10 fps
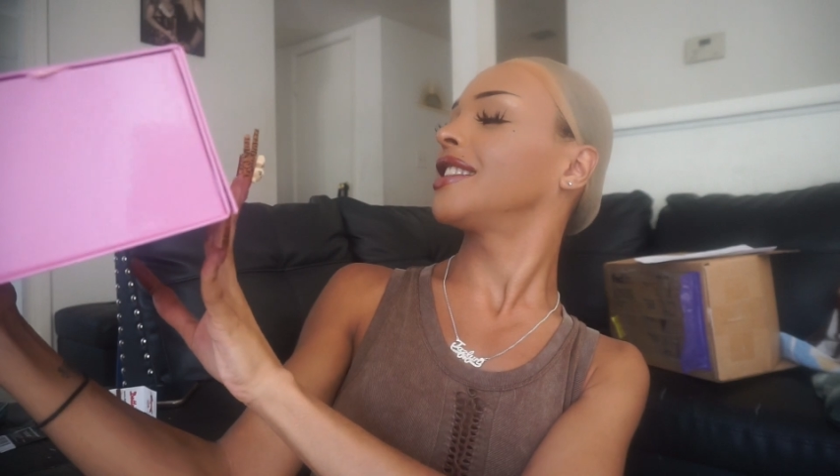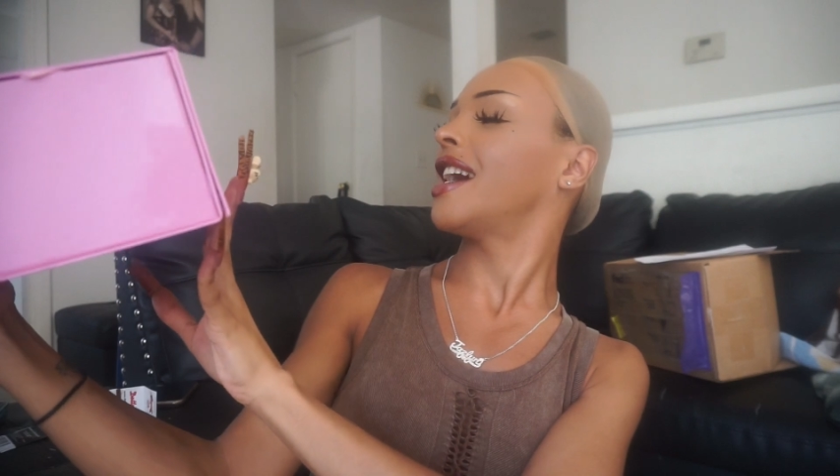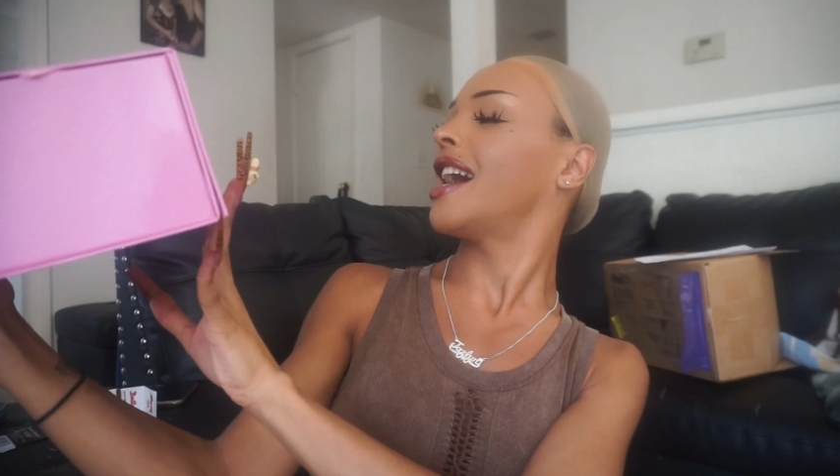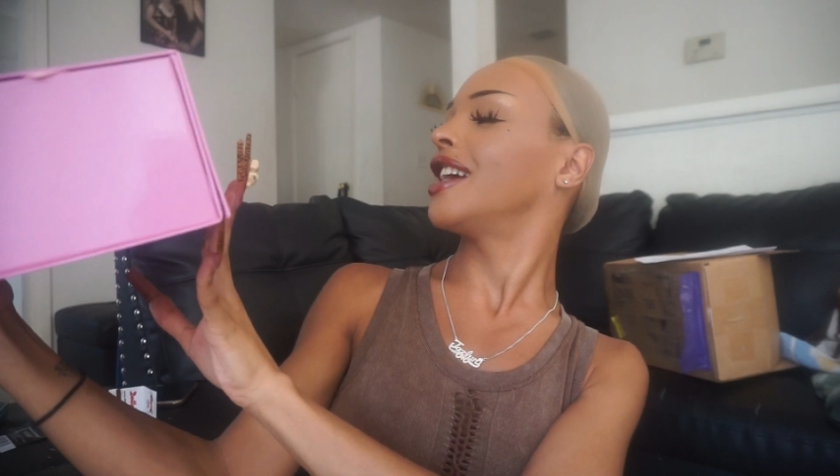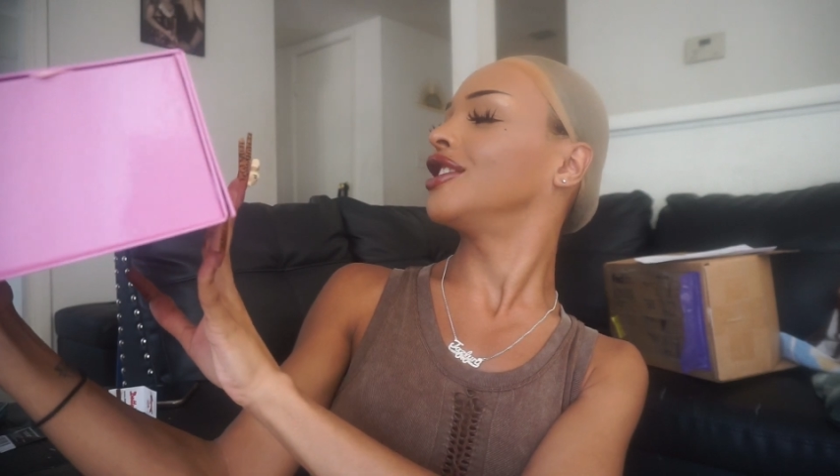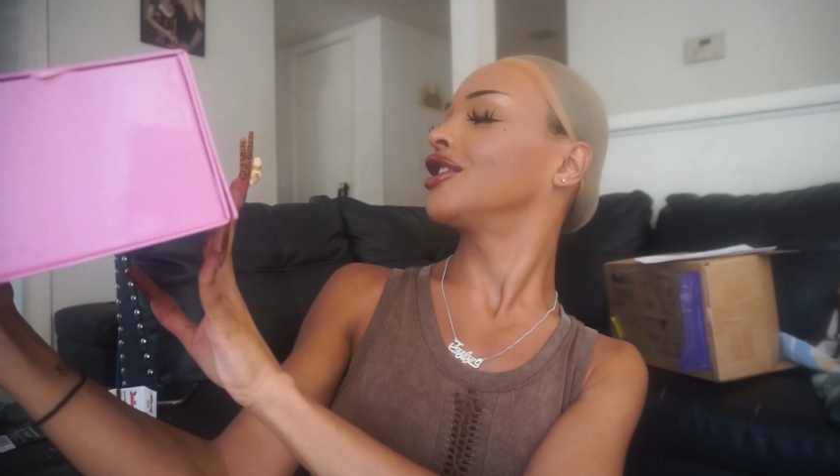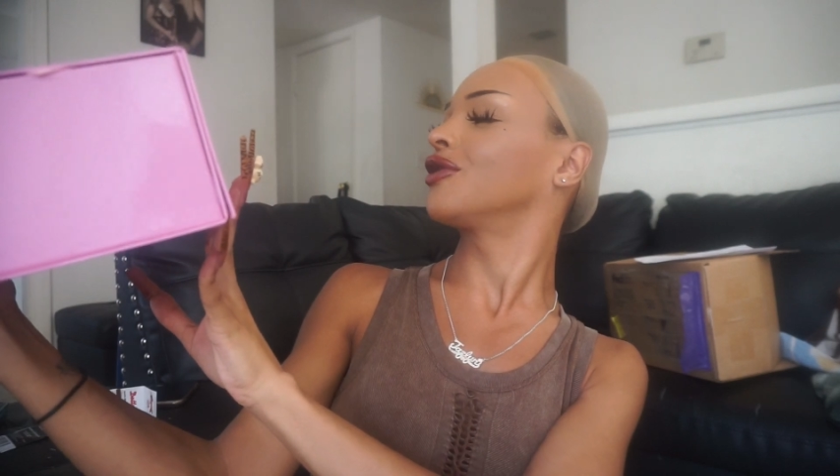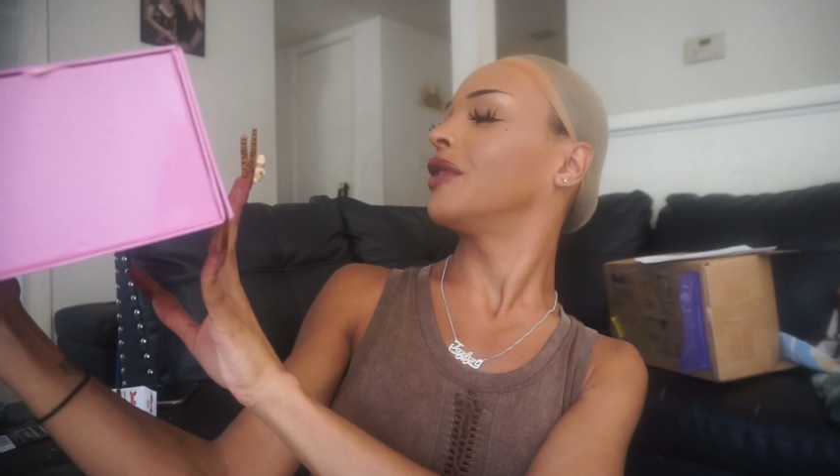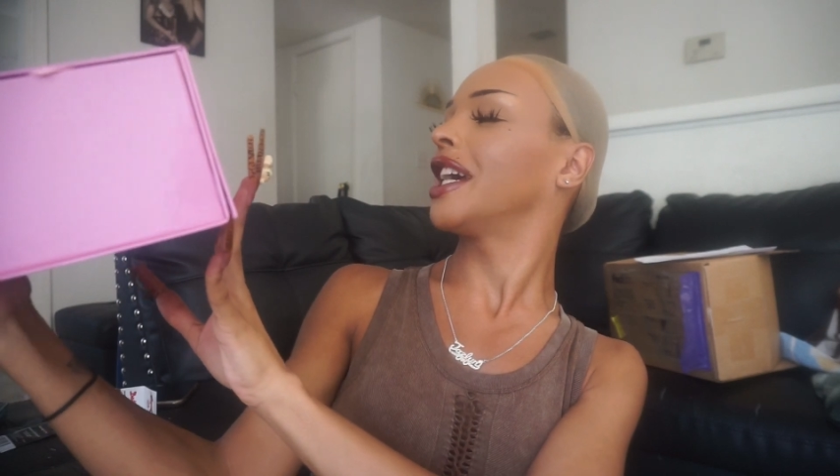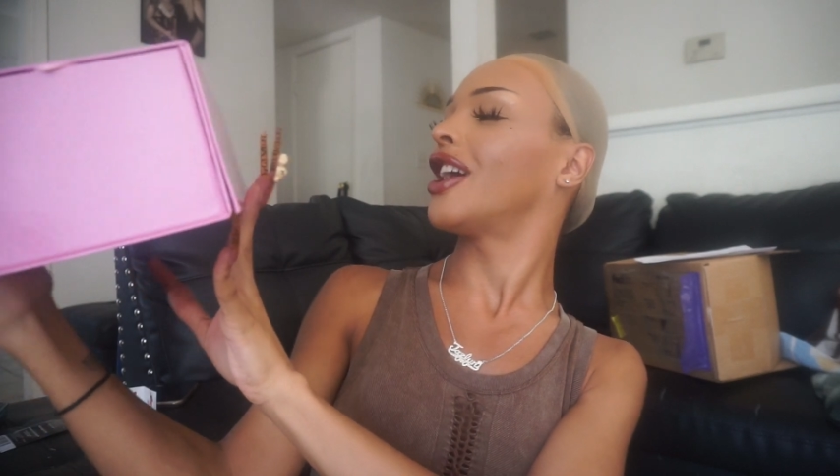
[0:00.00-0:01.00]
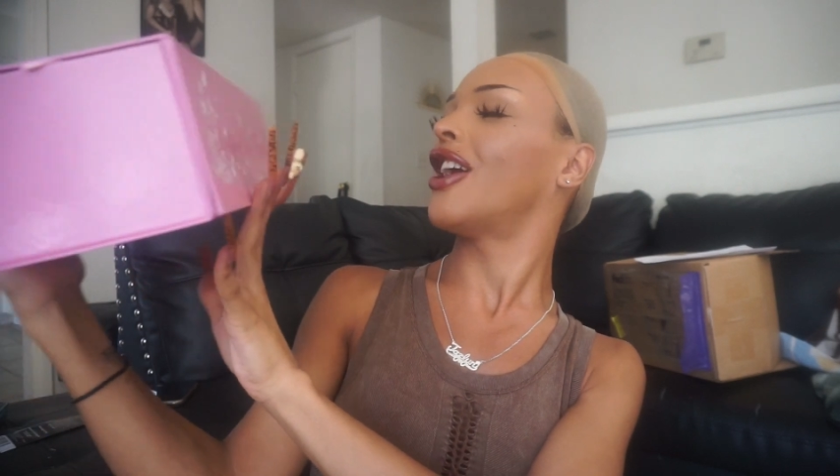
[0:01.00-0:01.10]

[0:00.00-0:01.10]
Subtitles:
Styles Wig